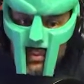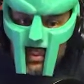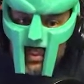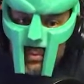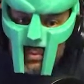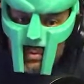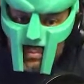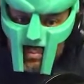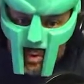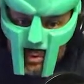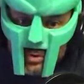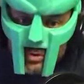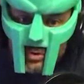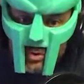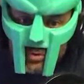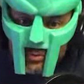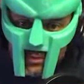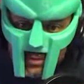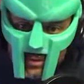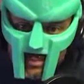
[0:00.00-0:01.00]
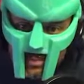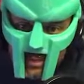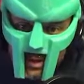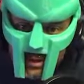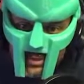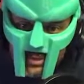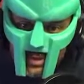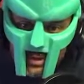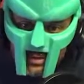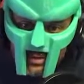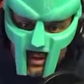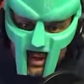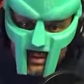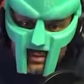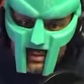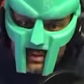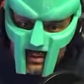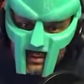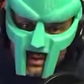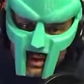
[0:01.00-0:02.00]
With most software supply chain attacks,
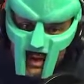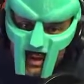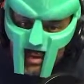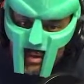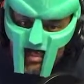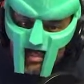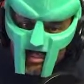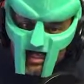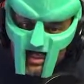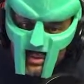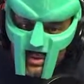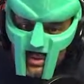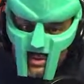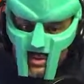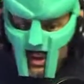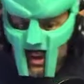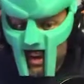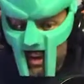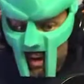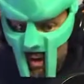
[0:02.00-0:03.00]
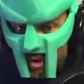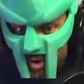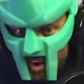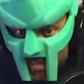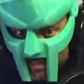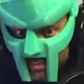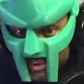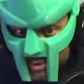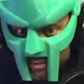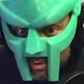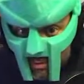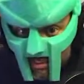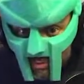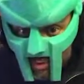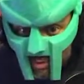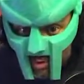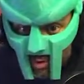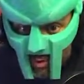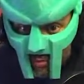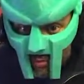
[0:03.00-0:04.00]
an attacker breaches an upstream
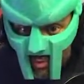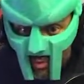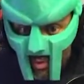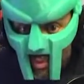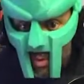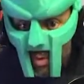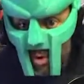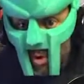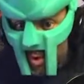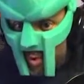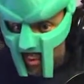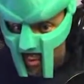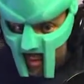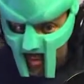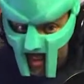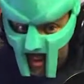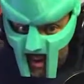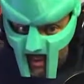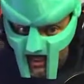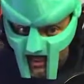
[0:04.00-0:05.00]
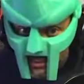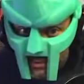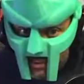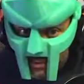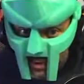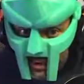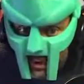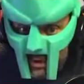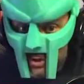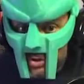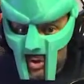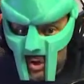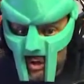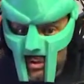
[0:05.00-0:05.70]
server or code repository and injects